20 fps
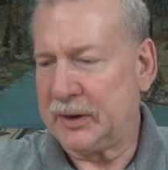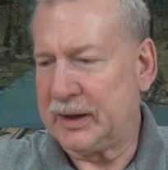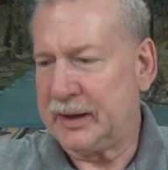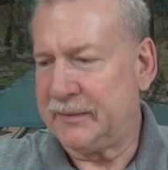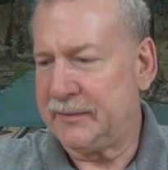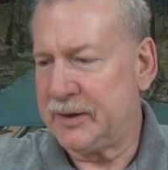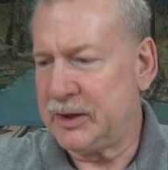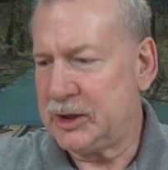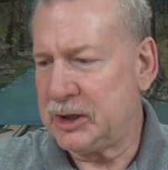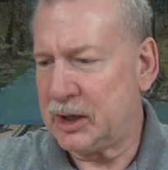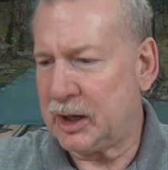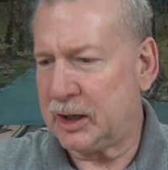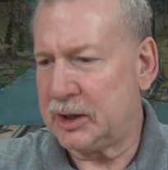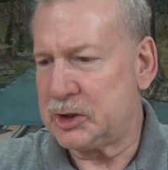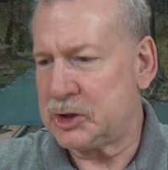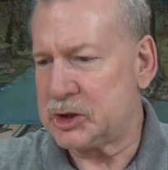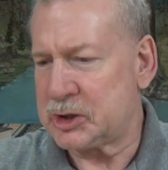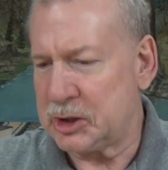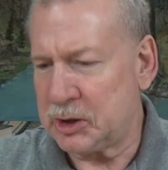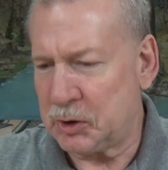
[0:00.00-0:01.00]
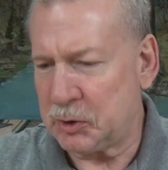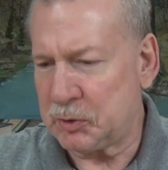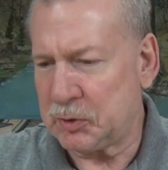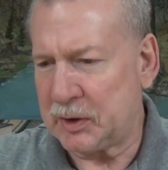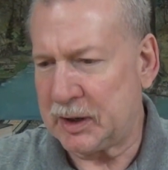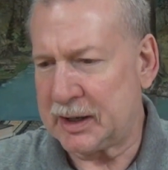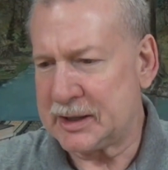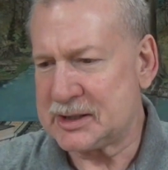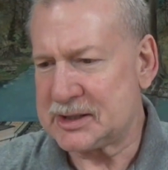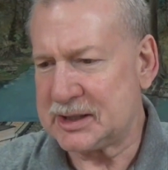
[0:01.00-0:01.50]
Even young
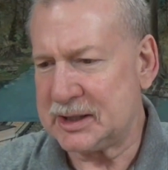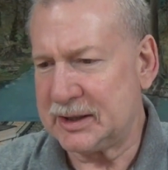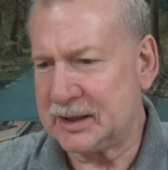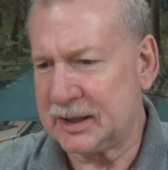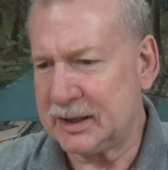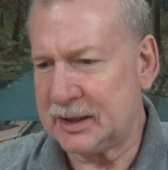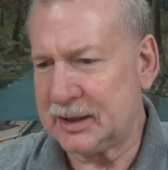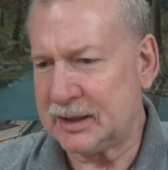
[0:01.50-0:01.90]
children. I see the,